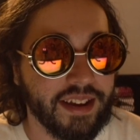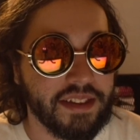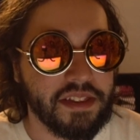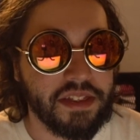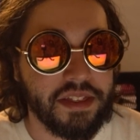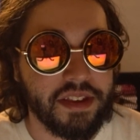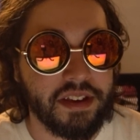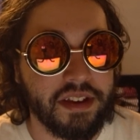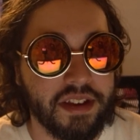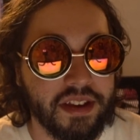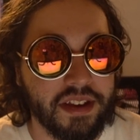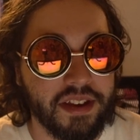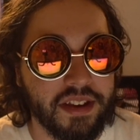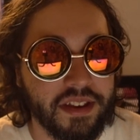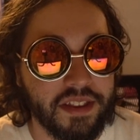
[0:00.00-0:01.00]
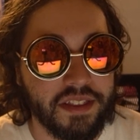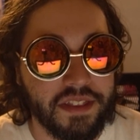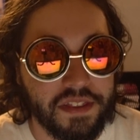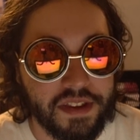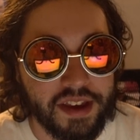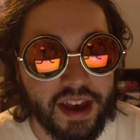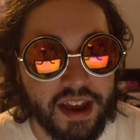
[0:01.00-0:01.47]
the
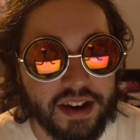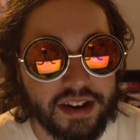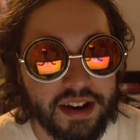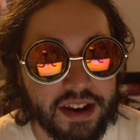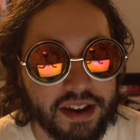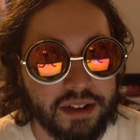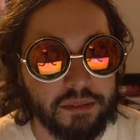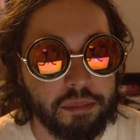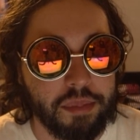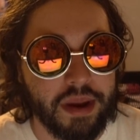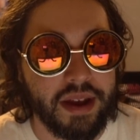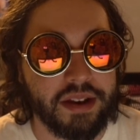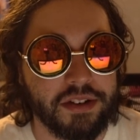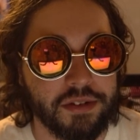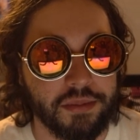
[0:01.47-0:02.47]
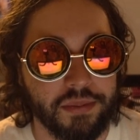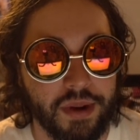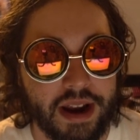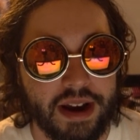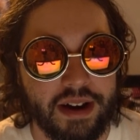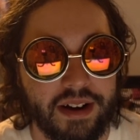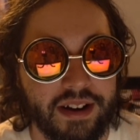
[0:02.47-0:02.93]
ending bit
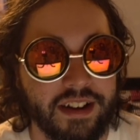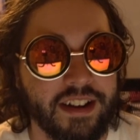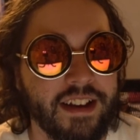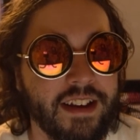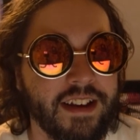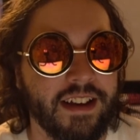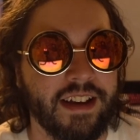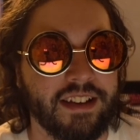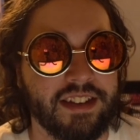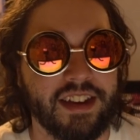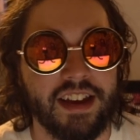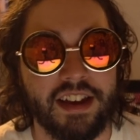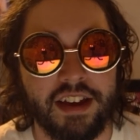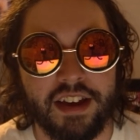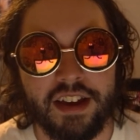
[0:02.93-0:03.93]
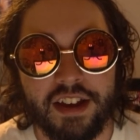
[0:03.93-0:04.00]
where it's like